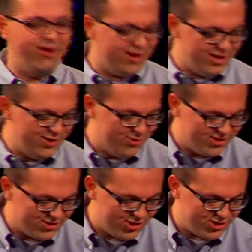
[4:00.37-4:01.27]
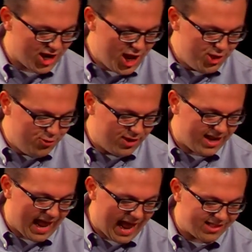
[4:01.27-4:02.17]
you can do a search, you
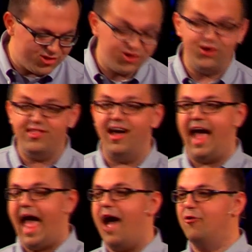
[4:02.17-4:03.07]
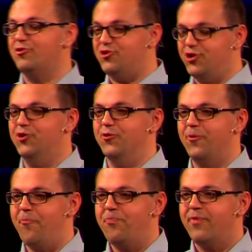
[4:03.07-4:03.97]
can answer the how-to.
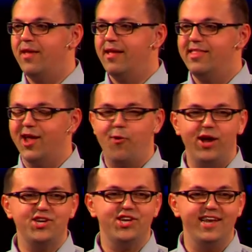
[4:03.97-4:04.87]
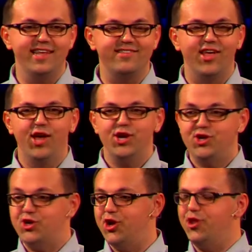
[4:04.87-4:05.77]
The question is,
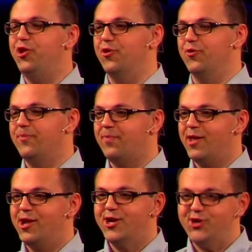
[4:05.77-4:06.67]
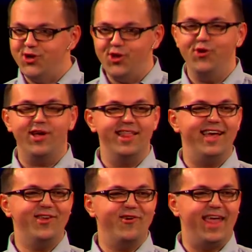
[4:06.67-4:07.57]
should you? Should you
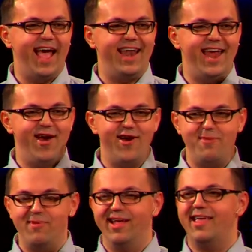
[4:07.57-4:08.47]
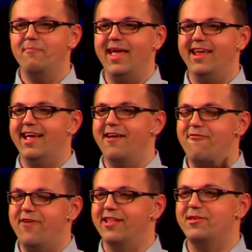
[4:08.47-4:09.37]
collect your cat hair and make
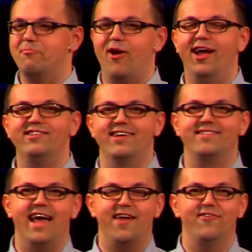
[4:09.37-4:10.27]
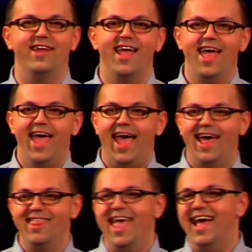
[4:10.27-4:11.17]
felt projects out of it?
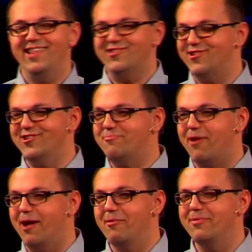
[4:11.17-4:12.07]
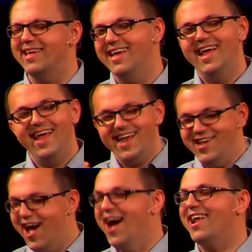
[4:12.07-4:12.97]
And the answer is probably
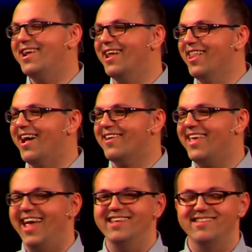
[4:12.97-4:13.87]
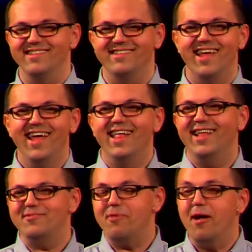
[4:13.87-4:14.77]
not in a lot of cases.
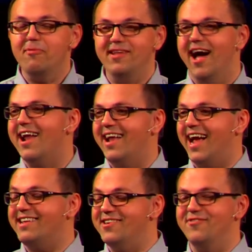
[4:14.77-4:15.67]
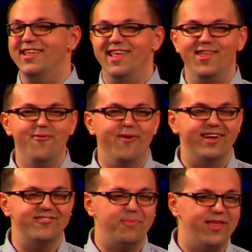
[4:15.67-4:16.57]
That's probably not an activity that you
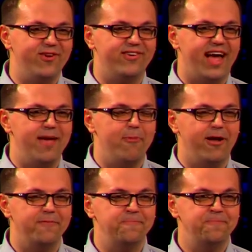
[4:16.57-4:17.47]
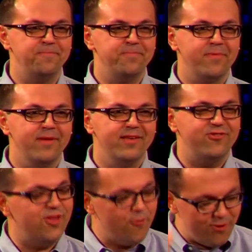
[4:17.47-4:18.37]
want to spend your time on.
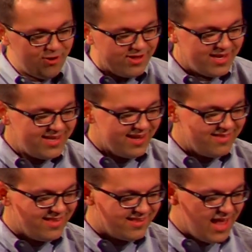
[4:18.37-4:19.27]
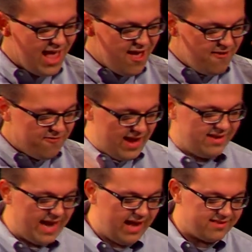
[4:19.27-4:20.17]
So the world, it does this
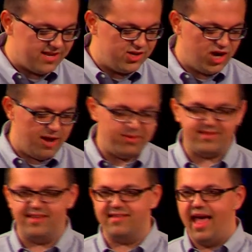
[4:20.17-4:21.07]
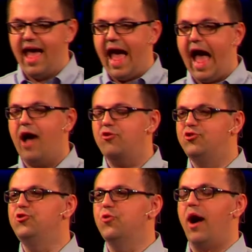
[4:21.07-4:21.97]
fantastic job. It says, how
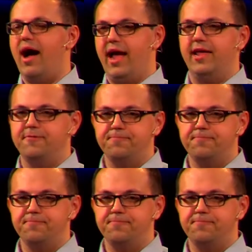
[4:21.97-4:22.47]
do I?